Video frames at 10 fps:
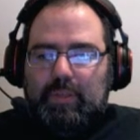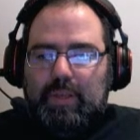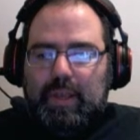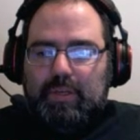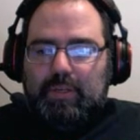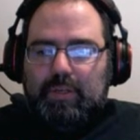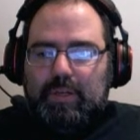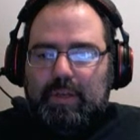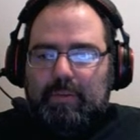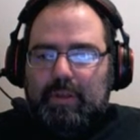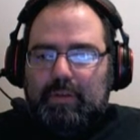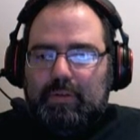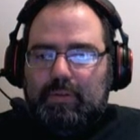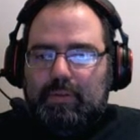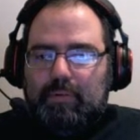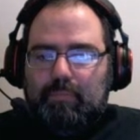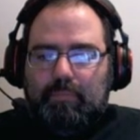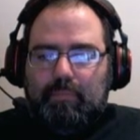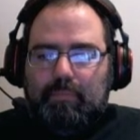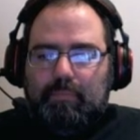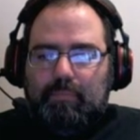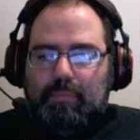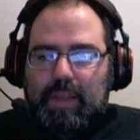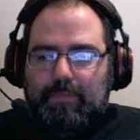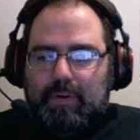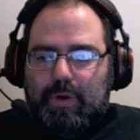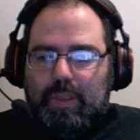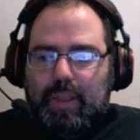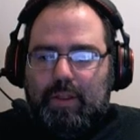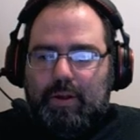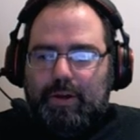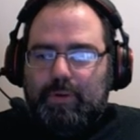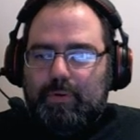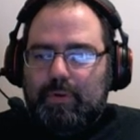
action, damn it! Maverick, where the hell are you?